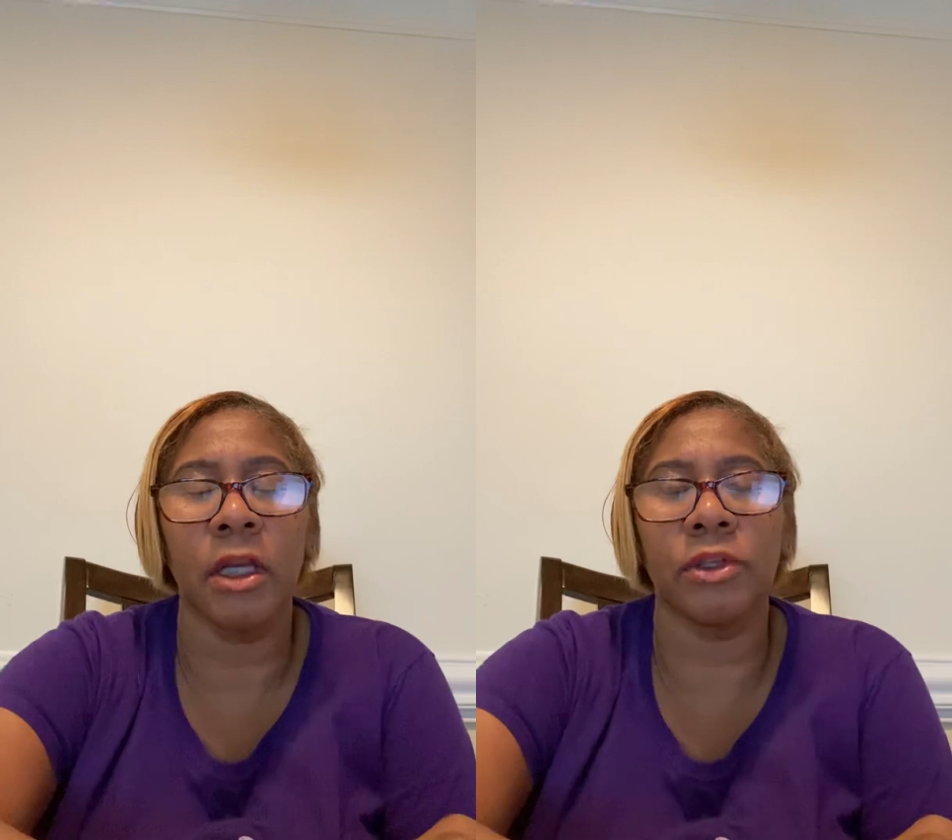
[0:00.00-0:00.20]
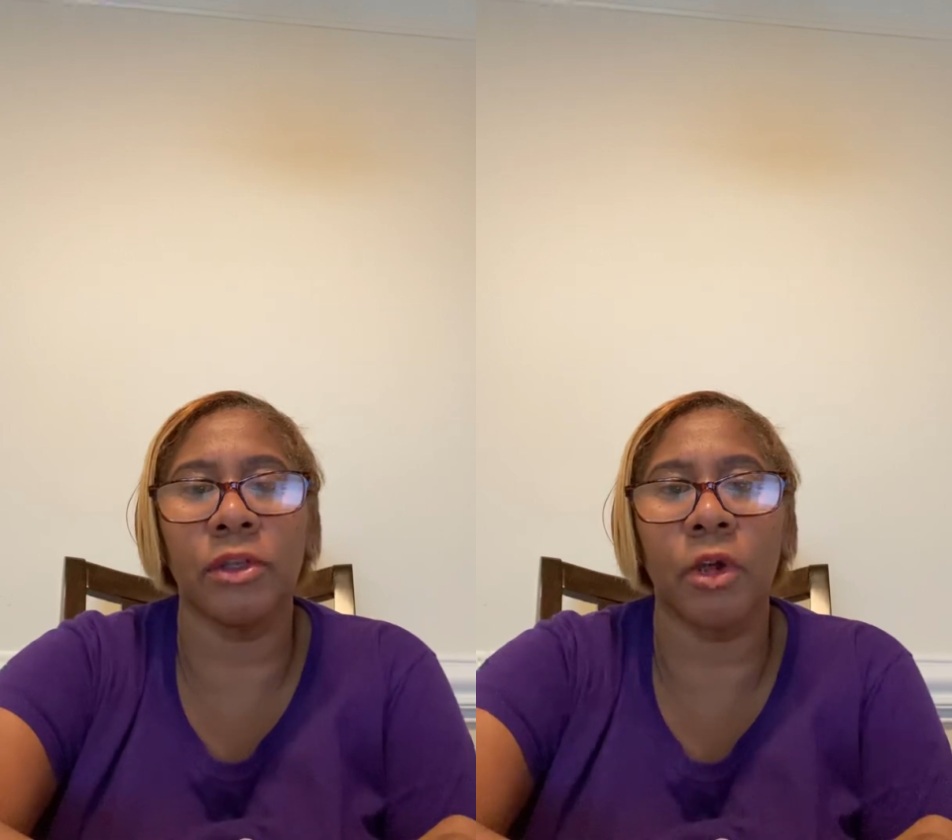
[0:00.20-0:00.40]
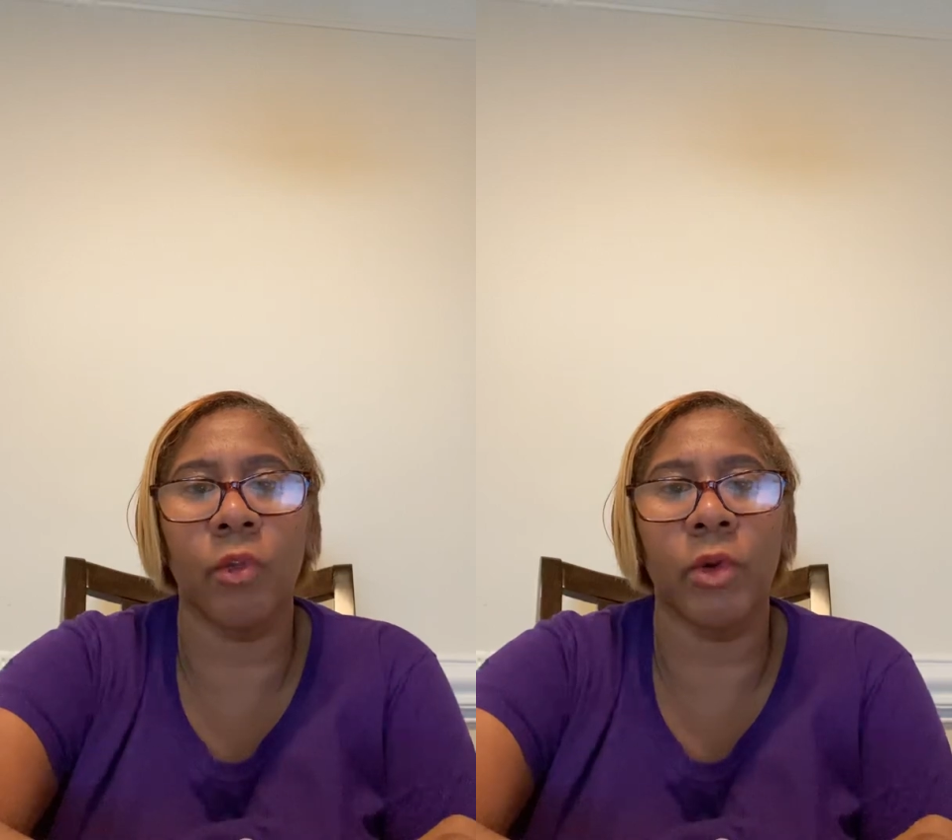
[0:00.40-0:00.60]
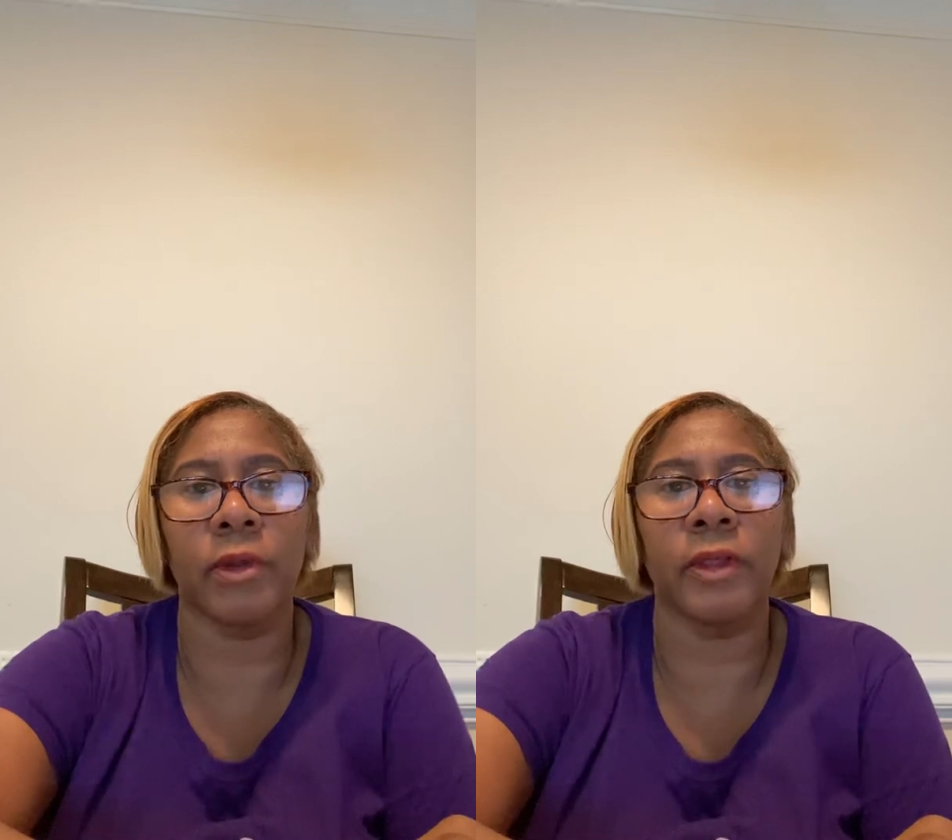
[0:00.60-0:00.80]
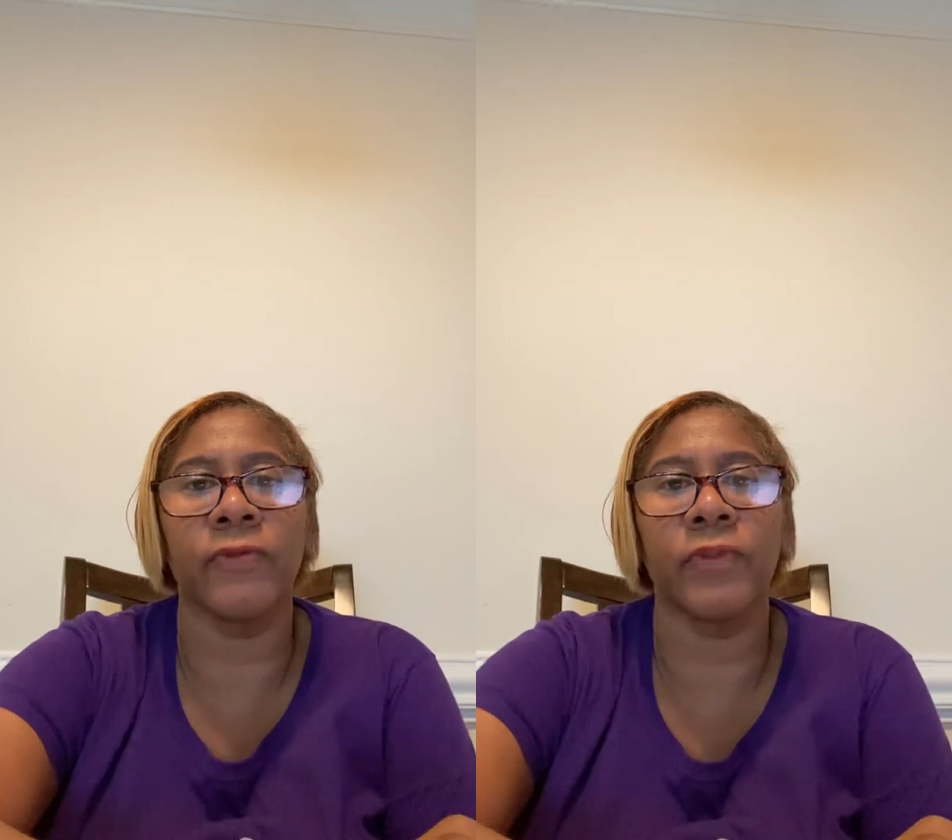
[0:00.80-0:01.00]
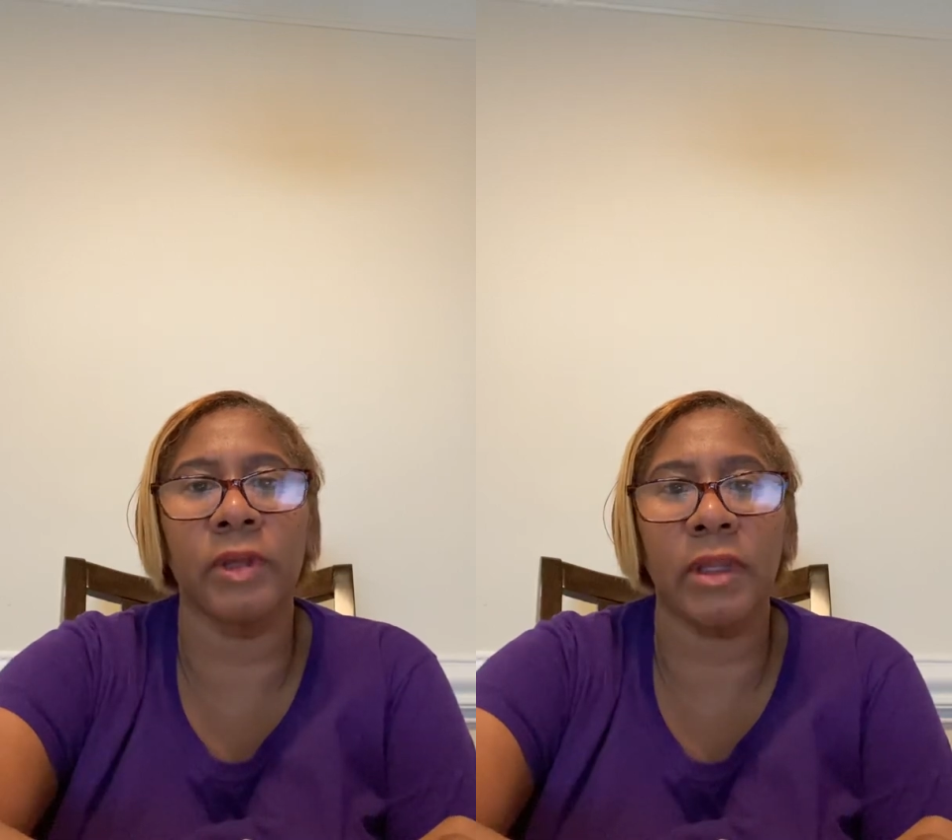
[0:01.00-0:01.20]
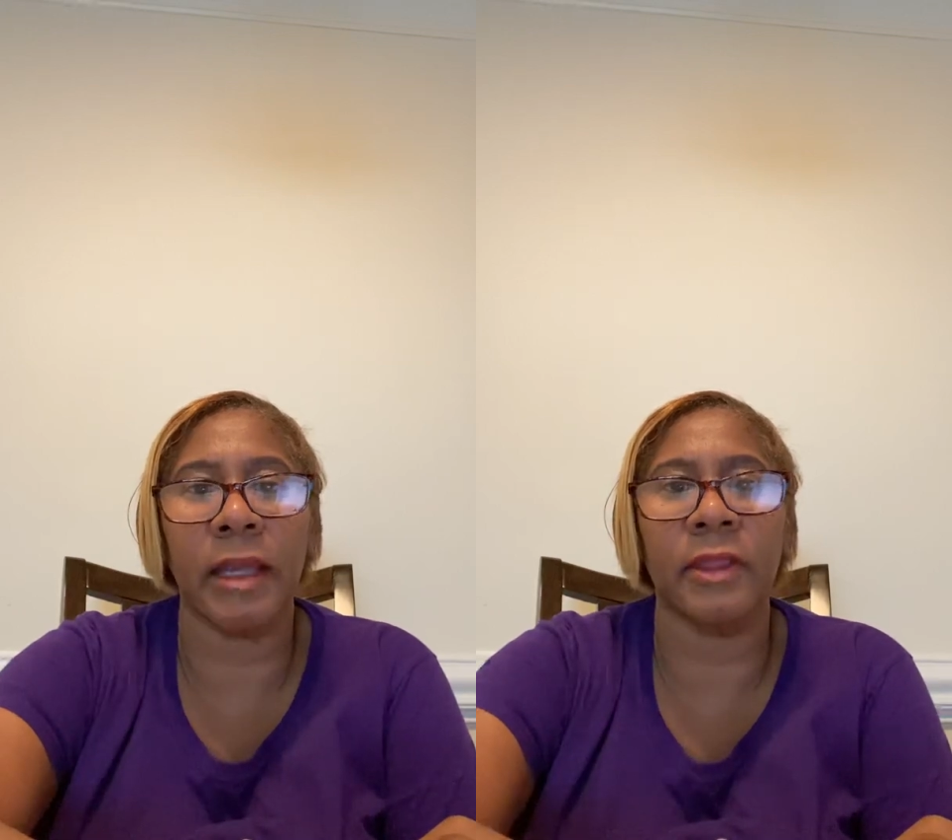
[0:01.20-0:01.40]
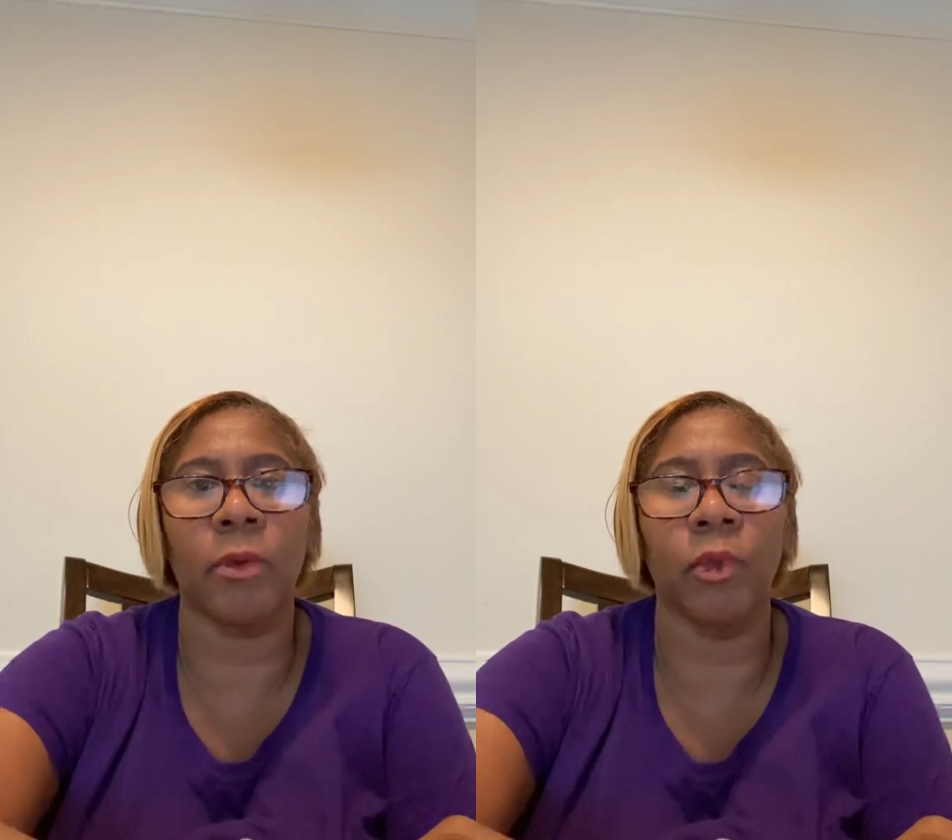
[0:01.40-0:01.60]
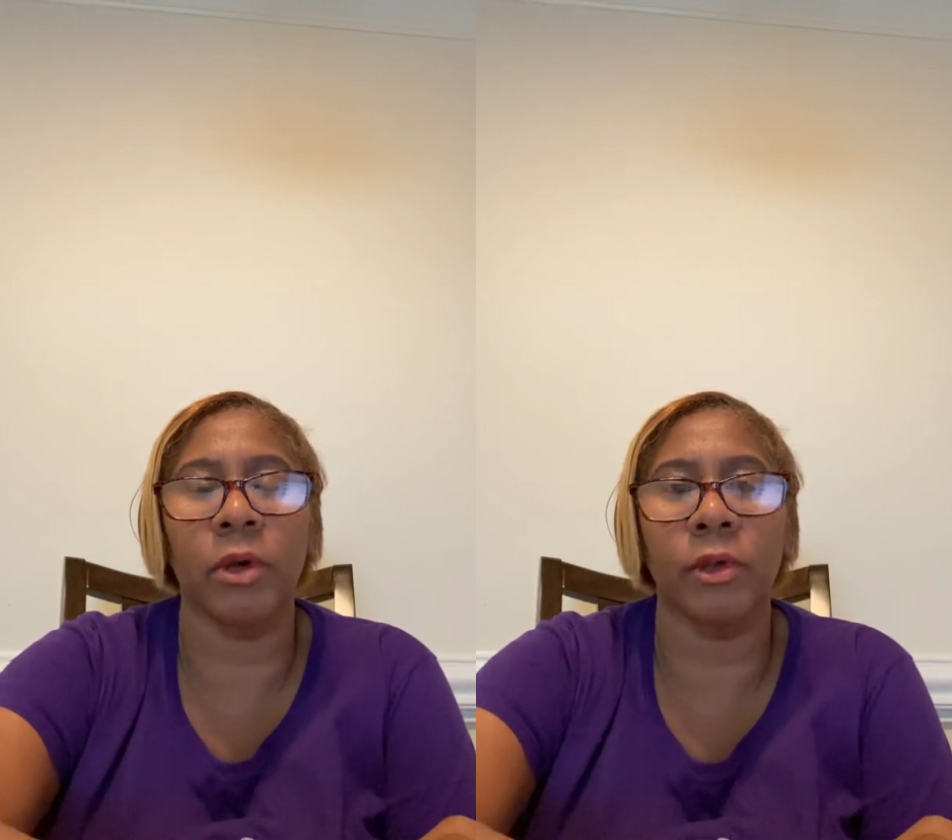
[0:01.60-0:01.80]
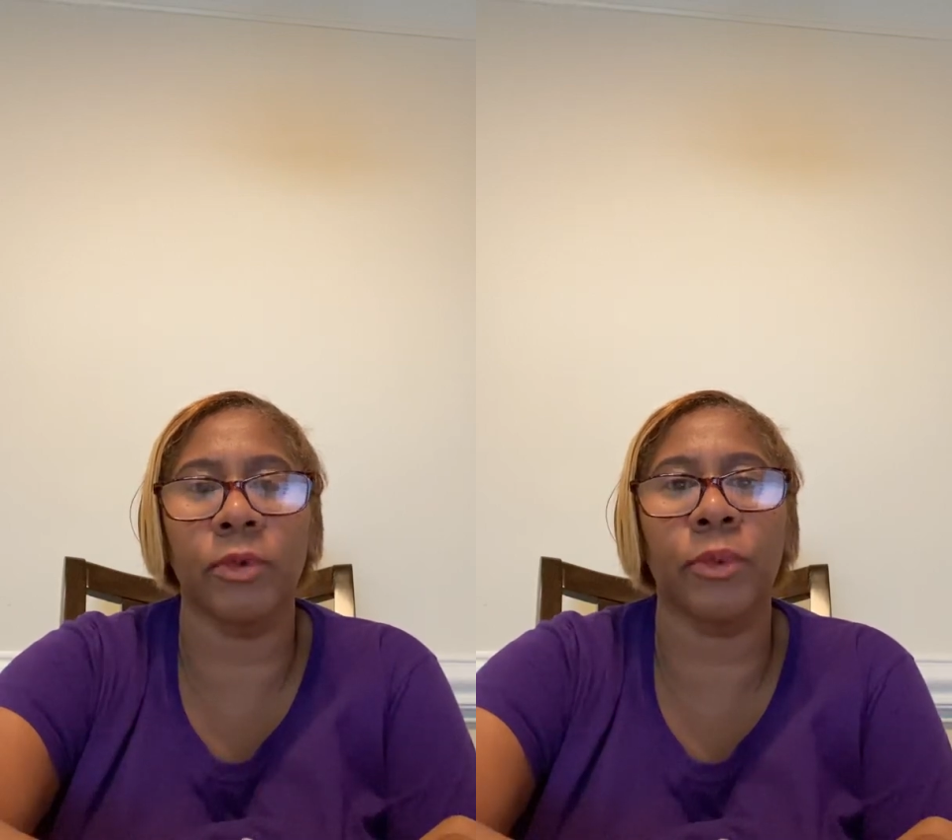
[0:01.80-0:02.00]
where they feel like they want
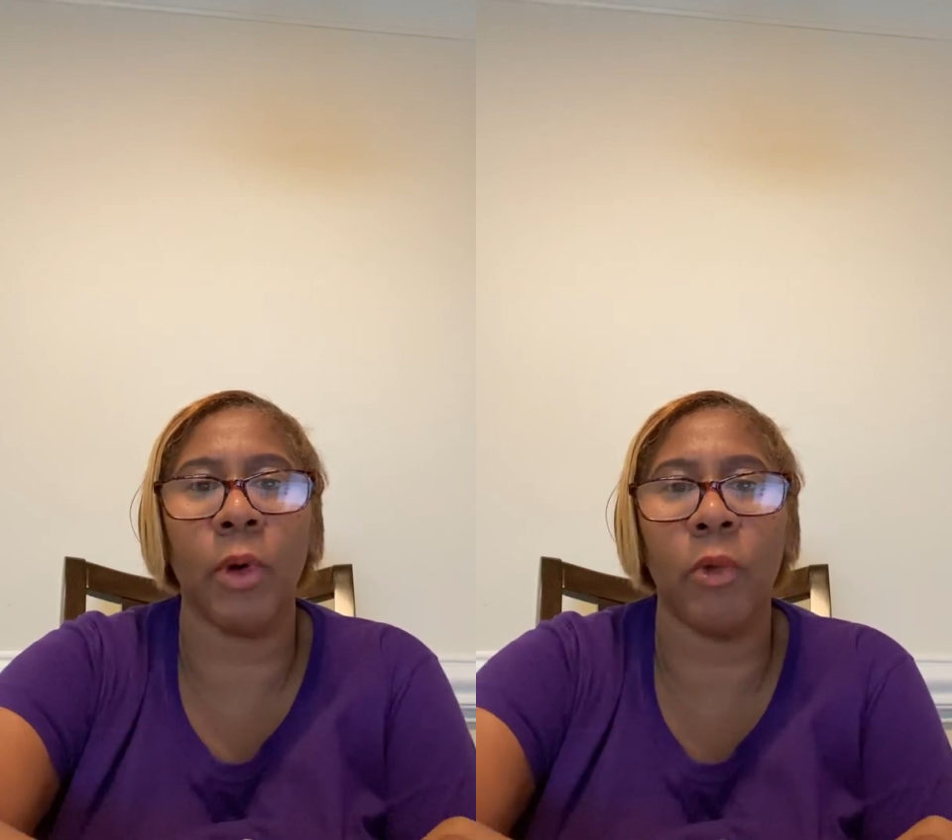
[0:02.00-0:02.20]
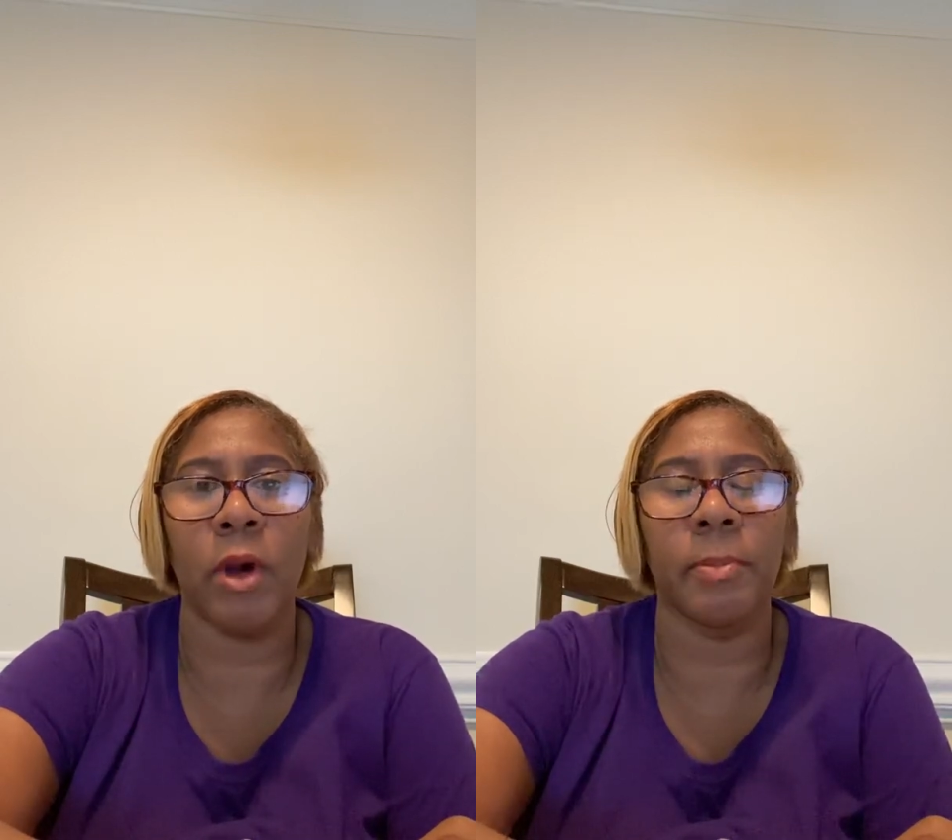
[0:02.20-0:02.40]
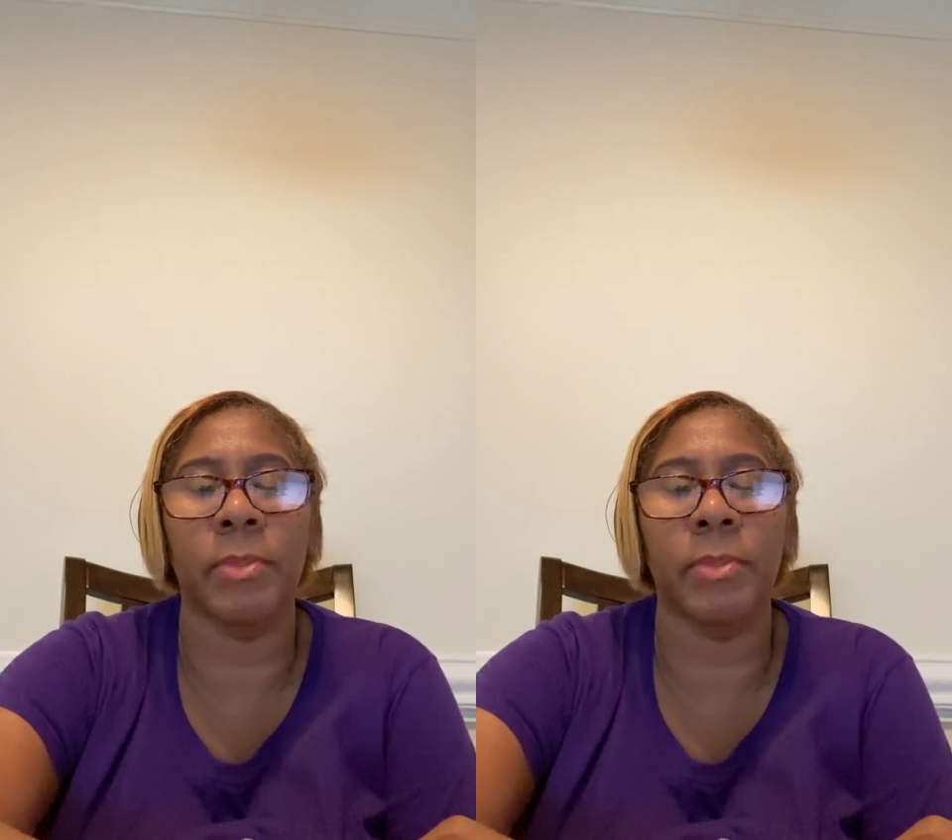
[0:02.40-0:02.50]
to throw up,